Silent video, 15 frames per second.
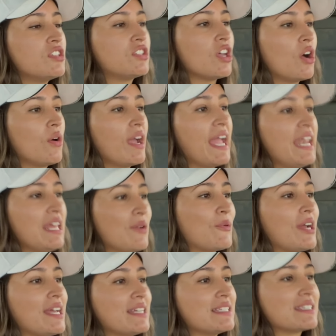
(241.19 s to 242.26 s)
So
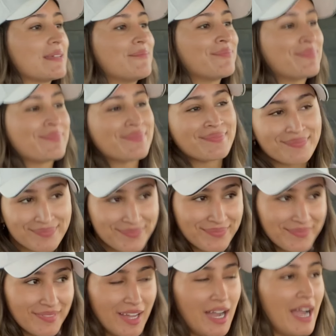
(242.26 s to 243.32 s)
anyways,
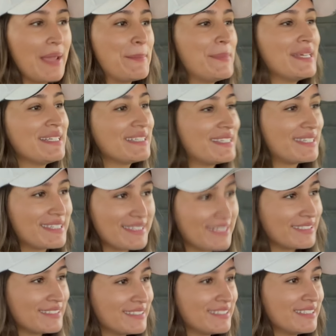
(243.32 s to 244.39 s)
I missed
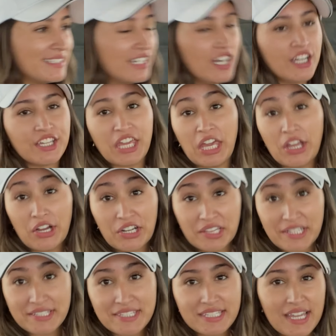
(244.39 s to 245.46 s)
a gear,
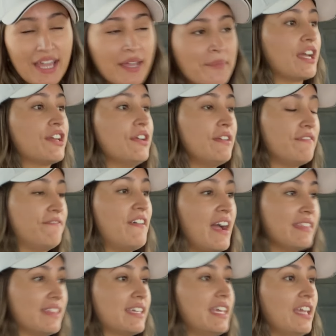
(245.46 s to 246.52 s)
let's say. I couldn't
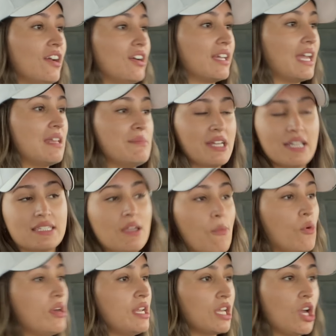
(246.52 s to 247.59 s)
find the gear again because it
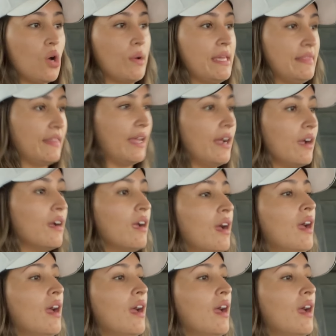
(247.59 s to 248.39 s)
wouldn't go in there.